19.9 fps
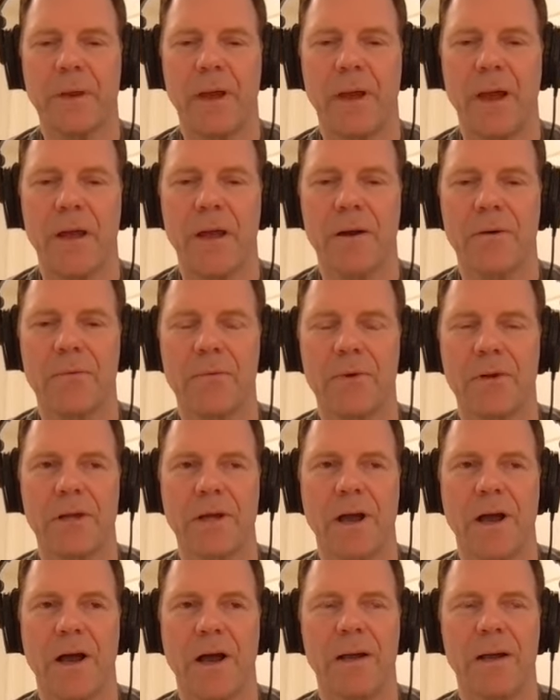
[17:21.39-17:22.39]
at a really
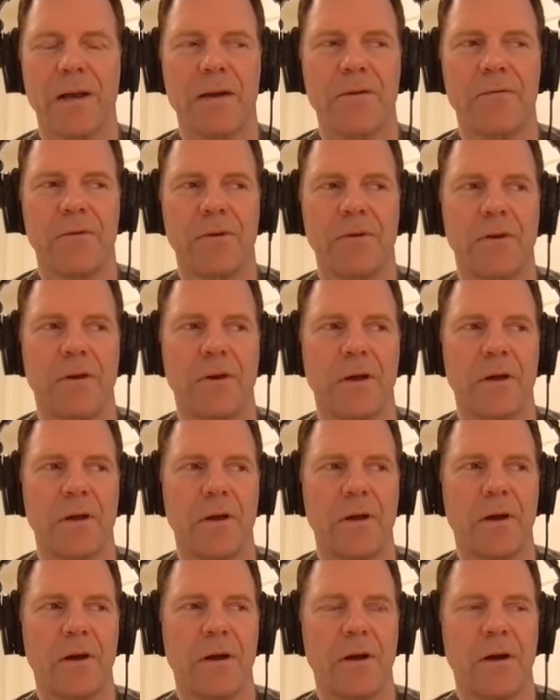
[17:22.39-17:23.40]
high level
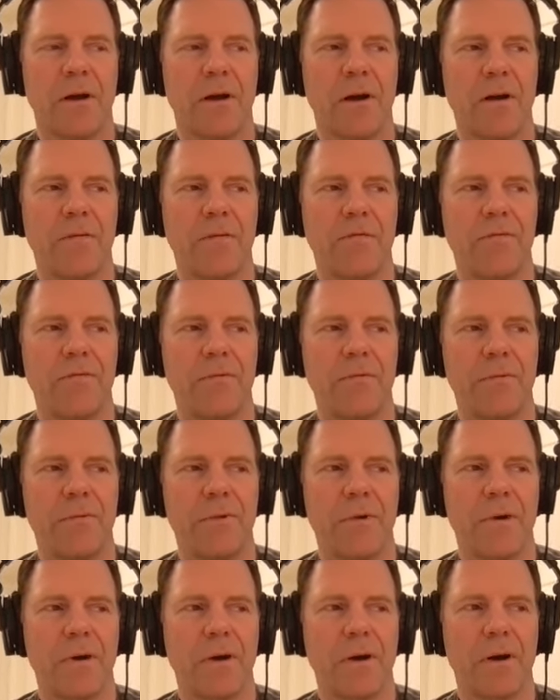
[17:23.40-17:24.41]
of
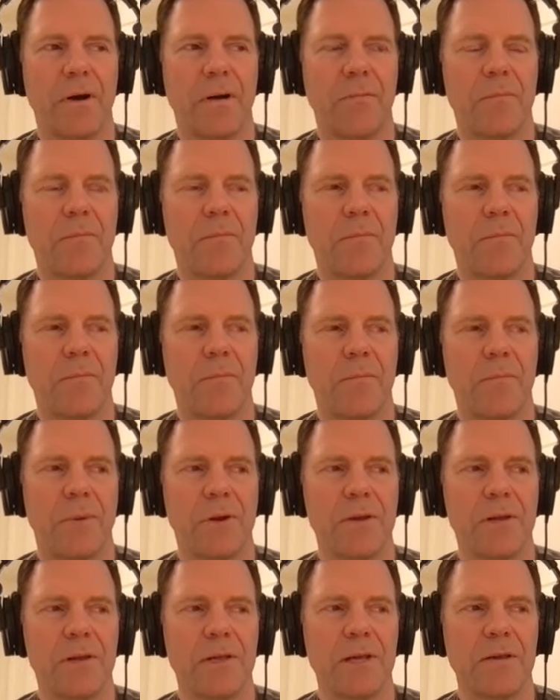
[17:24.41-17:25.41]
uh,
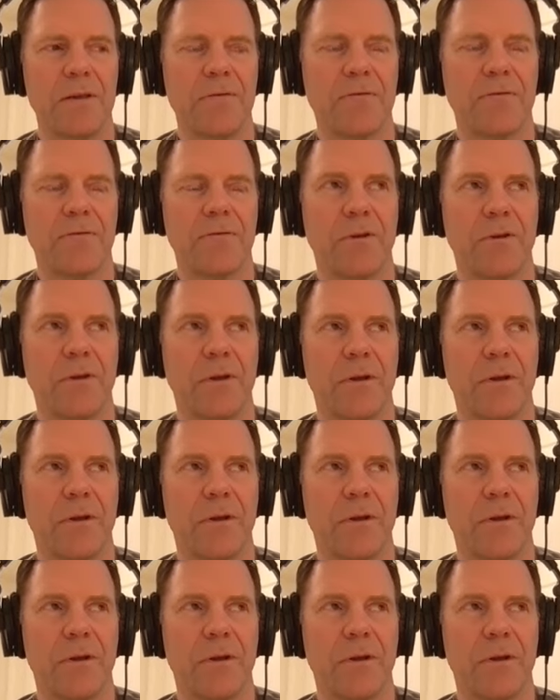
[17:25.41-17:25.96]
belief.